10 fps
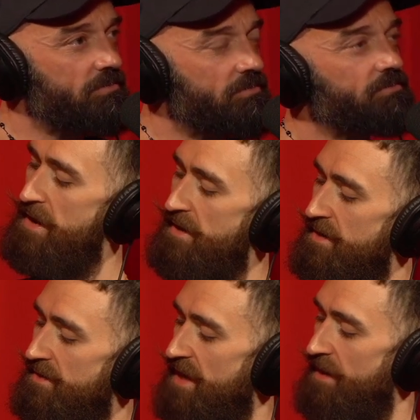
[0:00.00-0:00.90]
Yeah, the
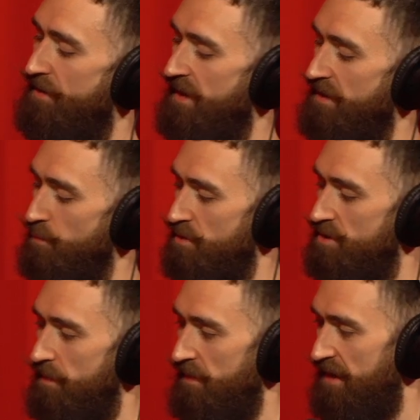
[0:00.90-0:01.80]
reading side of things was
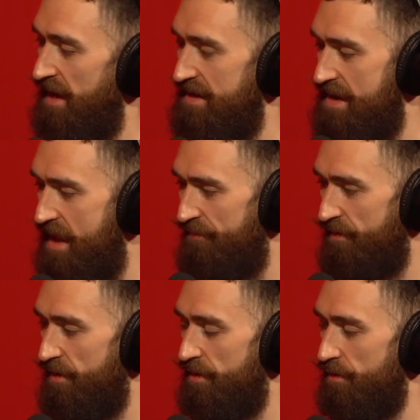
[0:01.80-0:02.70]
something that I'd
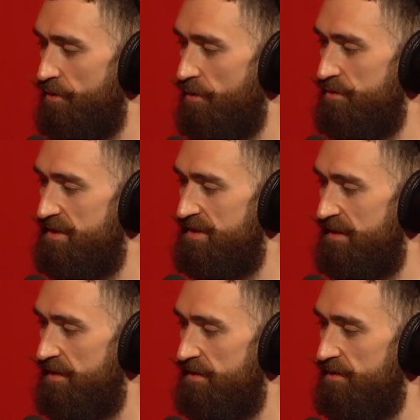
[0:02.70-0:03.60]
never
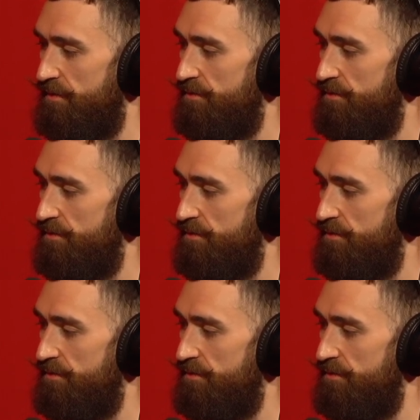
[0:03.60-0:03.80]
considered